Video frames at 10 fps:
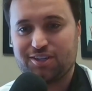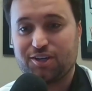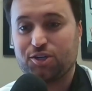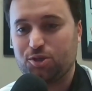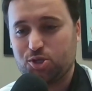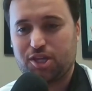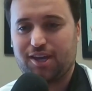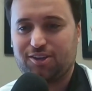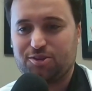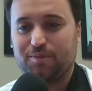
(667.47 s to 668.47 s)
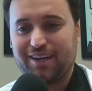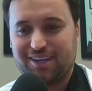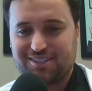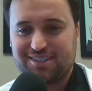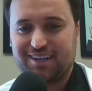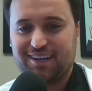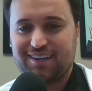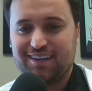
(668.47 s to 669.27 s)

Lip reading: A huge thank you to my guest today.